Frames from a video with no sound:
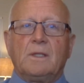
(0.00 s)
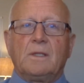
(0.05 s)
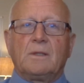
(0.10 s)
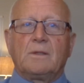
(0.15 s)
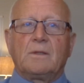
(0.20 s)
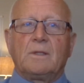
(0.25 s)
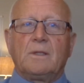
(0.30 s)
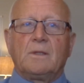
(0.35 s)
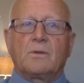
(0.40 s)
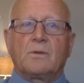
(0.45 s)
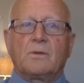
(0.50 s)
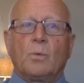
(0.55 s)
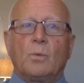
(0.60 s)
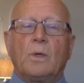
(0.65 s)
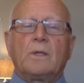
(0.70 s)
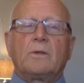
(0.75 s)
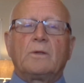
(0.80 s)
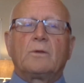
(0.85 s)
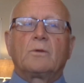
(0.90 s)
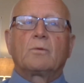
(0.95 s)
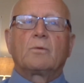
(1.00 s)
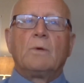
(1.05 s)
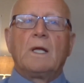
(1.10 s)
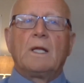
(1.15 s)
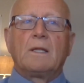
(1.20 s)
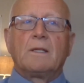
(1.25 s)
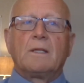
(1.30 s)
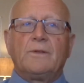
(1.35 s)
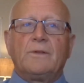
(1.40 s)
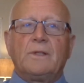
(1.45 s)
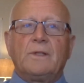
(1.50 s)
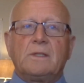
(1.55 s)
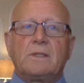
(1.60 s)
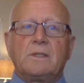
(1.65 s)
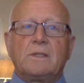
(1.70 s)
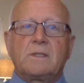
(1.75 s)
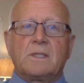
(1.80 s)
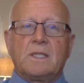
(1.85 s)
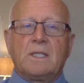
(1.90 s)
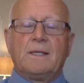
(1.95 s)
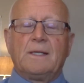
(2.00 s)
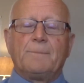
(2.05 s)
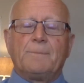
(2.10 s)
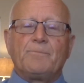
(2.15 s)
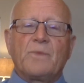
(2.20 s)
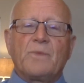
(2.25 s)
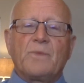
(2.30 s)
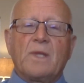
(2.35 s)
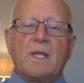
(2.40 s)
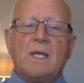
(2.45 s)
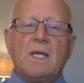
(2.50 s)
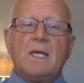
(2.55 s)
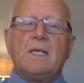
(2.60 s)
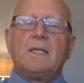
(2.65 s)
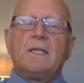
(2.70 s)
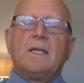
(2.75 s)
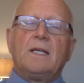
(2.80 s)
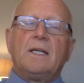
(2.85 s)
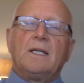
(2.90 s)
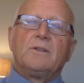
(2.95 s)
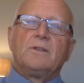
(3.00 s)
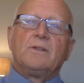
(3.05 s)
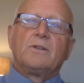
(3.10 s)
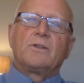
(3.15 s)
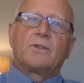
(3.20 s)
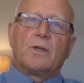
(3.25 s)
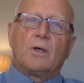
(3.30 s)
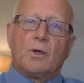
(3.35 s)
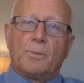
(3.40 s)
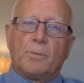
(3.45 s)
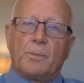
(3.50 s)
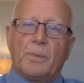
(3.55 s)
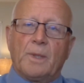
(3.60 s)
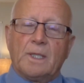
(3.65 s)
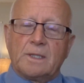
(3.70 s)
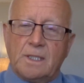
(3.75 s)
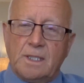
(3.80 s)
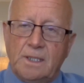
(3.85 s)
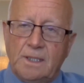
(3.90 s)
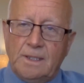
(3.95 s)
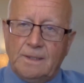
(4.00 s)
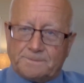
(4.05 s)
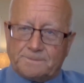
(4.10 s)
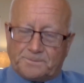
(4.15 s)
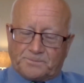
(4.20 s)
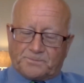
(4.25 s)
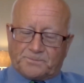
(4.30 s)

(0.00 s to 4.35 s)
it, it's what's relevant to them and so but the